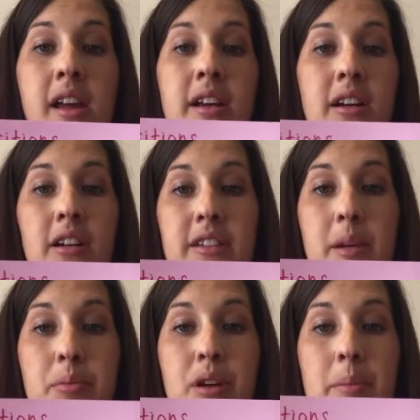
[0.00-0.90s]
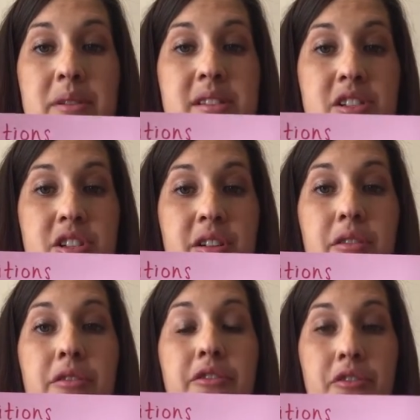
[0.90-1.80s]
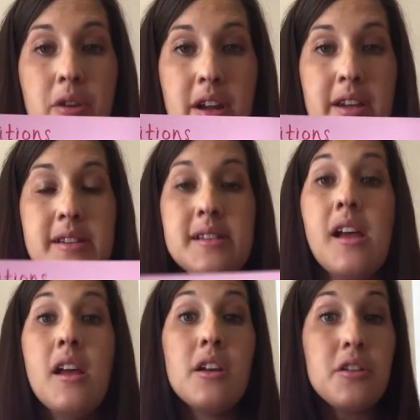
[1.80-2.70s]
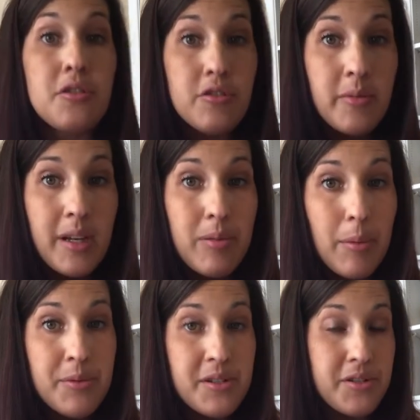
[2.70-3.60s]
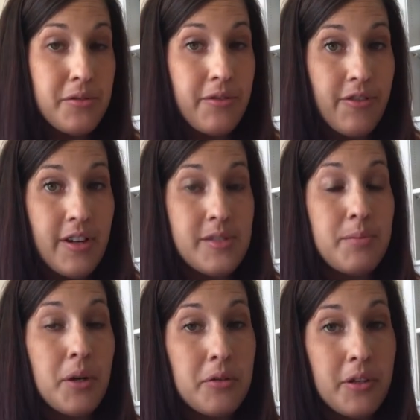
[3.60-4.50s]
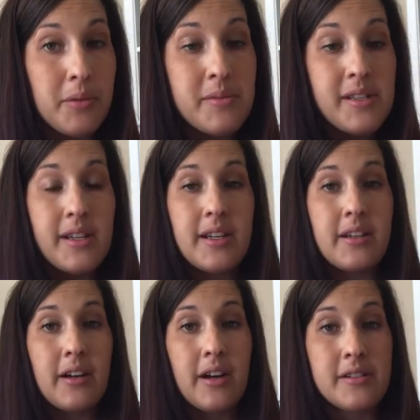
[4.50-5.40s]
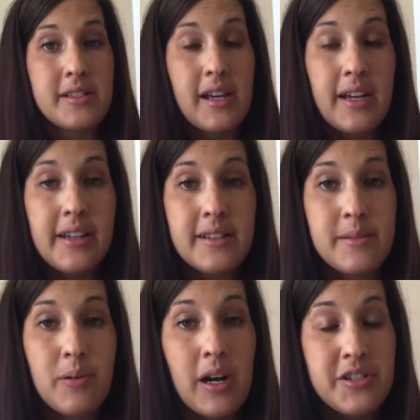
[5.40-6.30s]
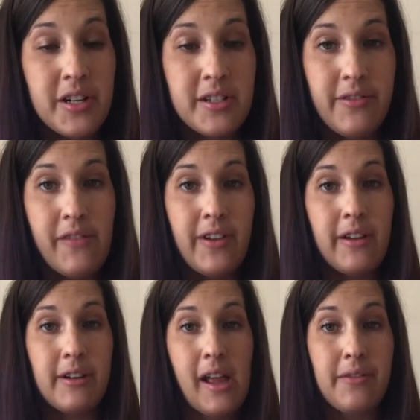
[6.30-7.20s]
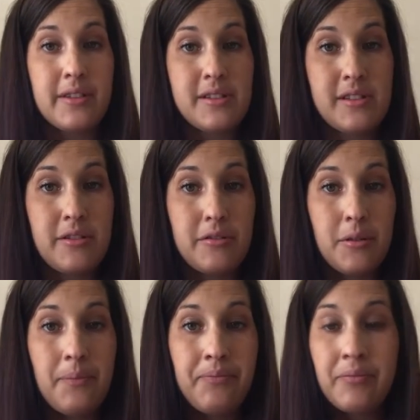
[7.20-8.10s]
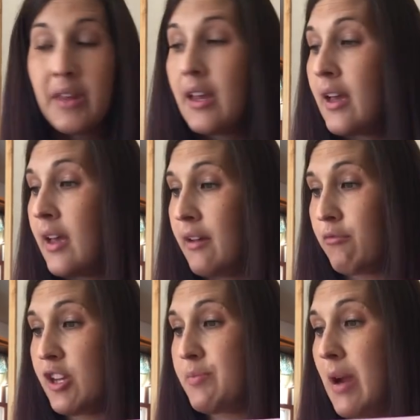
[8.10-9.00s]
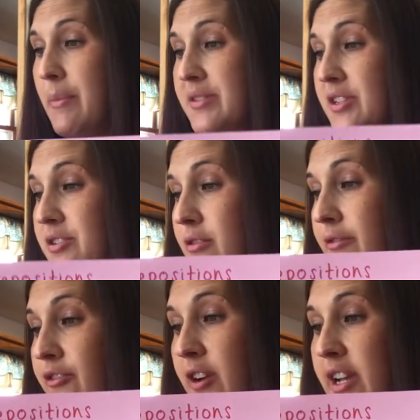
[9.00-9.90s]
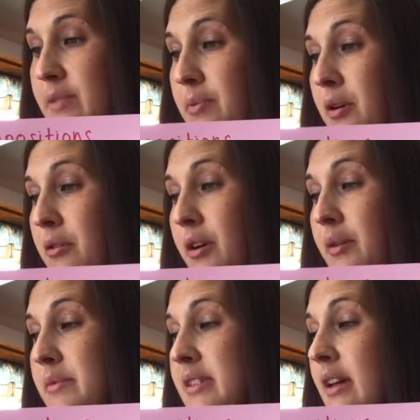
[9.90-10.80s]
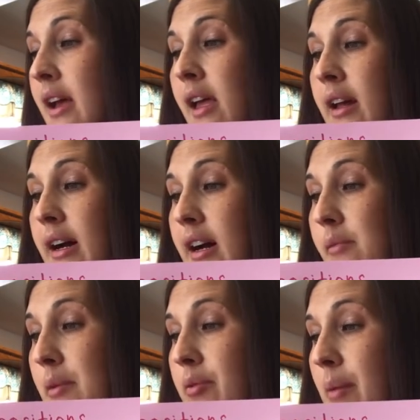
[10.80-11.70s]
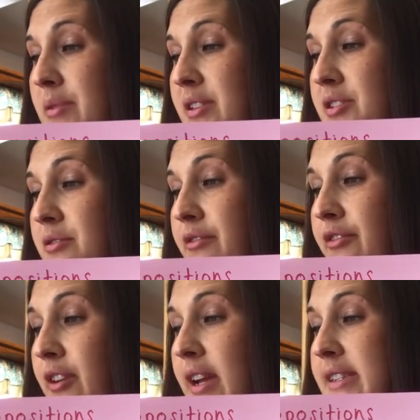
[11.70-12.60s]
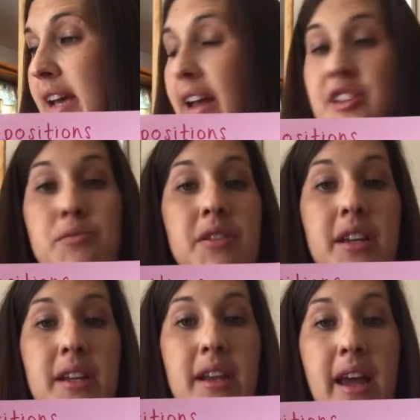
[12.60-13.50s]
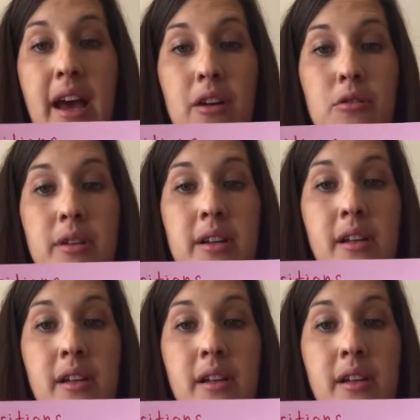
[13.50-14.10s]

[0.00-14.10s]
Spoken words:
called a prepositional phrase. You made prepositional phrase poems in our science project of If I Ran the Zoo. With prepositional phrase poems, a prepositional phrase ends with a noun